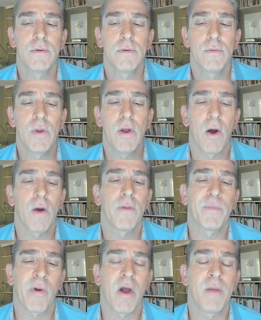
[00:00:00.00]
We are the
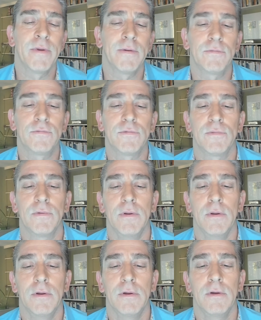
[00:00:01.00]
promise
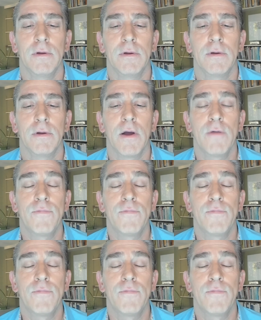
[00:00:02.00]
of